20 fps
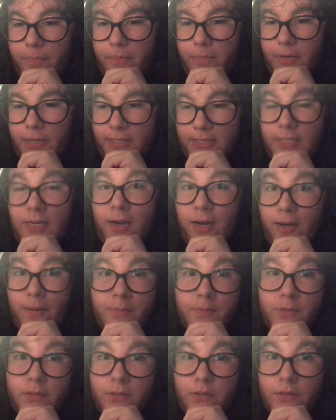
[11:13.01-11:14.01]
I
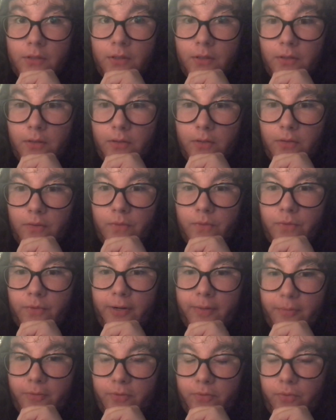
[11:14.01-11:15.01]
stopped
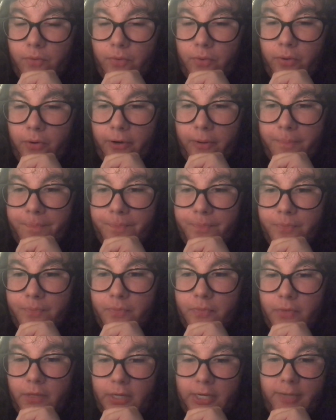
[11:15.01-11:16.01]
right before
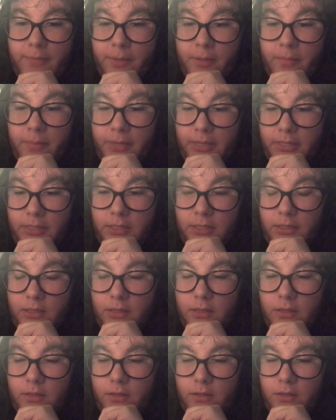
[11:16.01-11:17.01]
I met
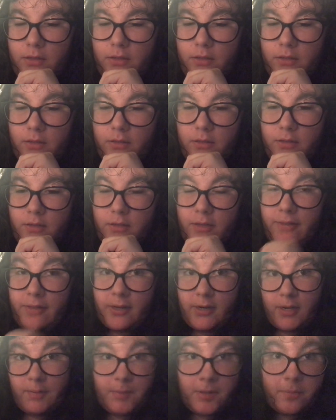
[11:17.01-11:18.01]
Mikey, and then
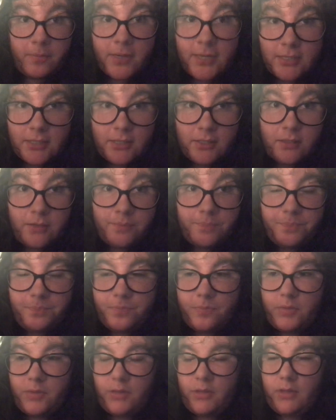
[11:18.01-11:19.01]
I met Mikey,
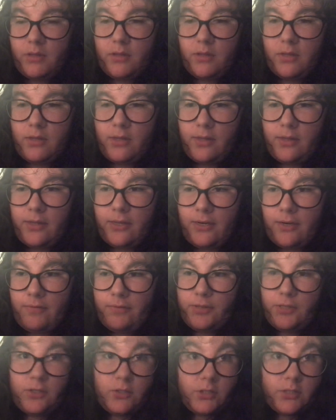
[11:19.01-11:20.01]
and then
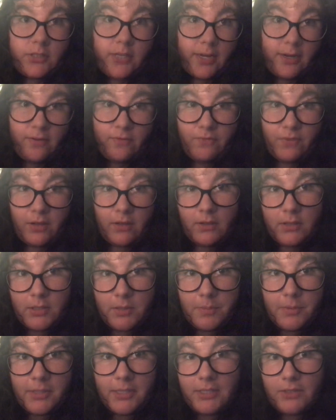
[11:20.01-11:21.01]
everything just kind of fell into
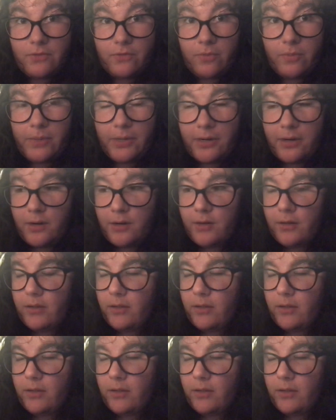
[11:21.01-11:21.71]
place from there.